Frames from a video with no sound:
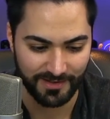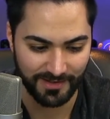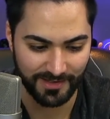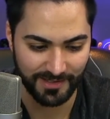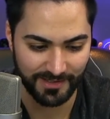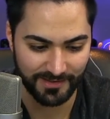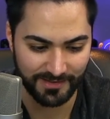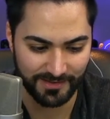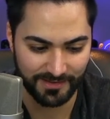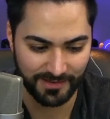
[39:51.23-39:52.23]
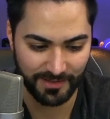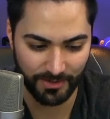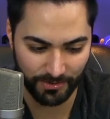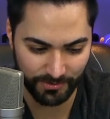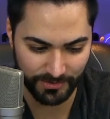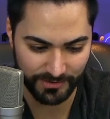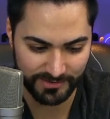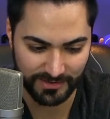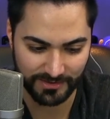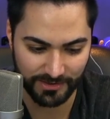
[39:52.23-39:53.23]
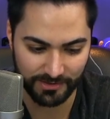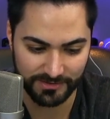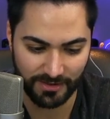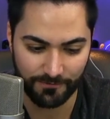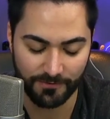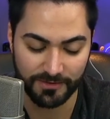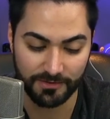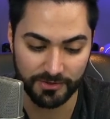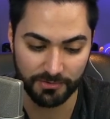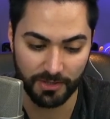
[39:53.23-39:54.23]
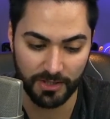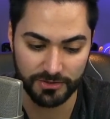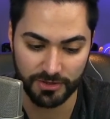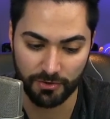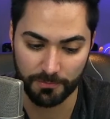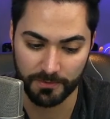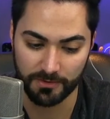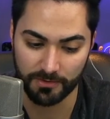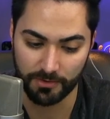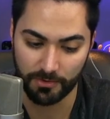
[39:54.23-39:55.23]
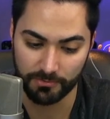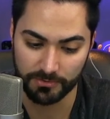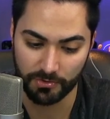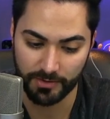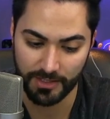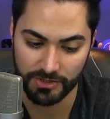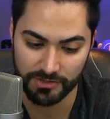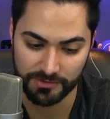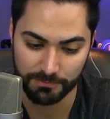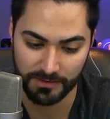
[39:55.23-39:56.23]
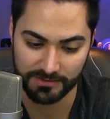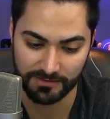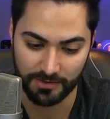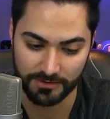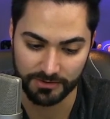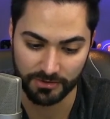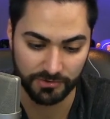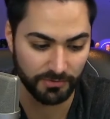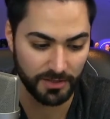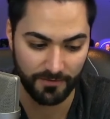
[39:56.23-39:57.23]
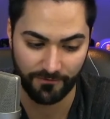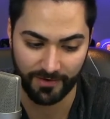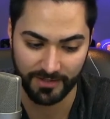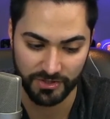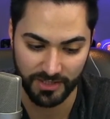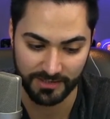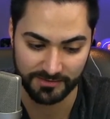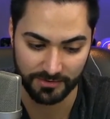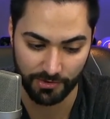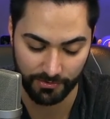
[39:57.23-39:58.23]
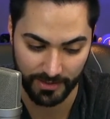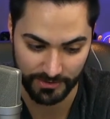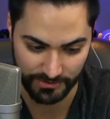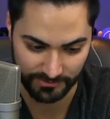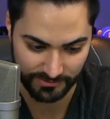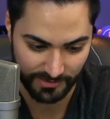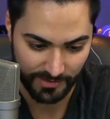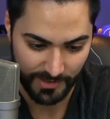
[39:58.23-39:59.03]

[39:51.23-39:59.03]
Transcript: The owner said the goal is to have 50 to 100 corporate-owned locations plus 100 to 200 franchise locations.